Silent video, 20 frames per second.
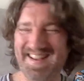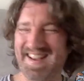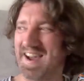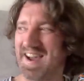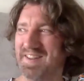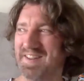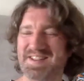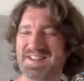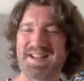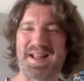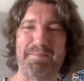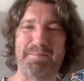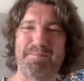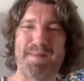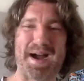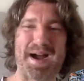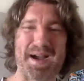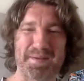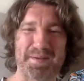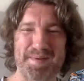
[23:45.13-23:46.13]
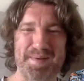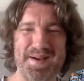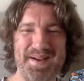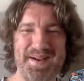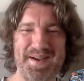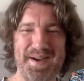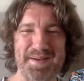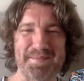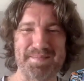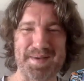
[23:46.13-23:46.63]
and there's like a
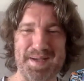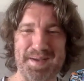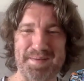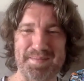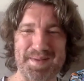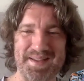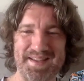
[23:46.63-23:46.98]
magpie maybe.